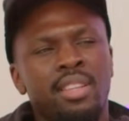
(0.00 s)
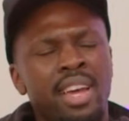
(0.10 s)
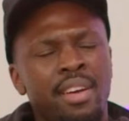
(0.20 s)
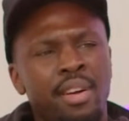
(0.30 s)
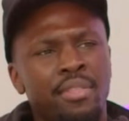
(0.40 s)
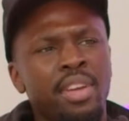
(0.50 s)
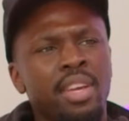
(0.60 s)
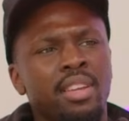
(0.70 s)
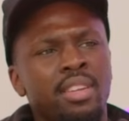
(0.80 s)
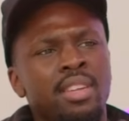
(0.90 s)
I
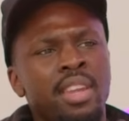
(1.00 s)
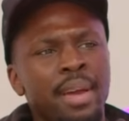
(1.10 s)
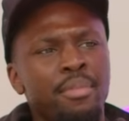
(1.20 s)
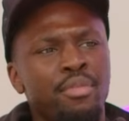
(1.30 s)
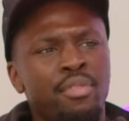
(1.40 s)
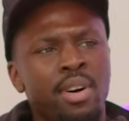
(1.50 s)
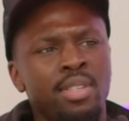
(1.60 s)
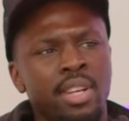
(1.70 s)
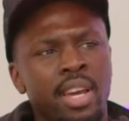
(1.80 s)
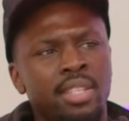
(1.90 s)
think the night before I
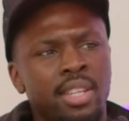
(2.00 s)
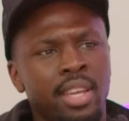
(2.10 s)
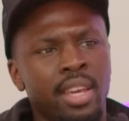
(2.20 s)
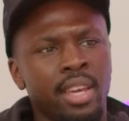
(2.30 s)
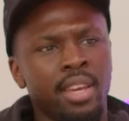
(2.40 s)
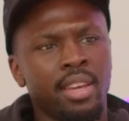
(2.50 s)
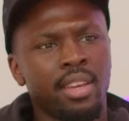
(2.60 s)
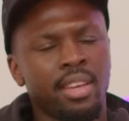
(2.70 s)
was going to get it,